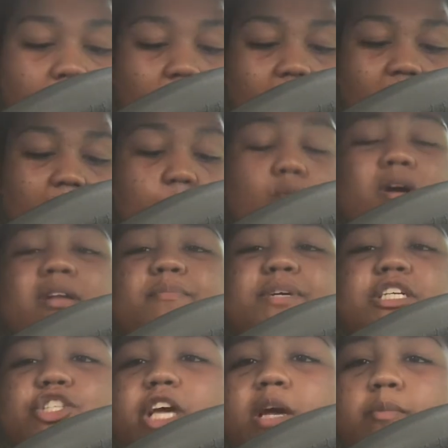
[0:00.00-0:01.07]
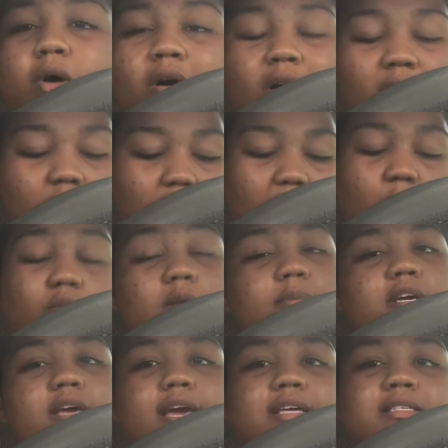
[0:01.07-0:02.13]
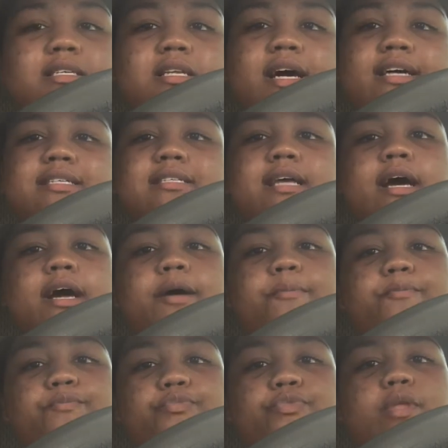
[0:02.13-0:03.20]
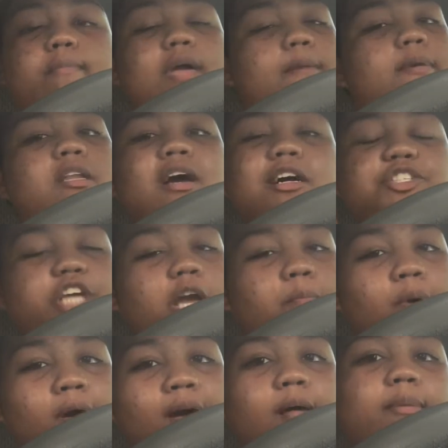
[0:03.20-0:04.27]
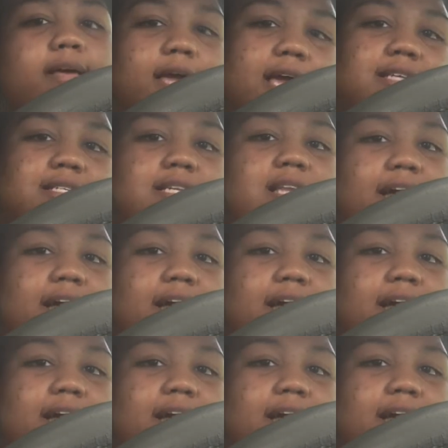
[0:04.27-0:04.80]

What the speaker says: I want to be Jake Paul. I want to be Casey Neistat. Maybe not Jake Paul, but Casey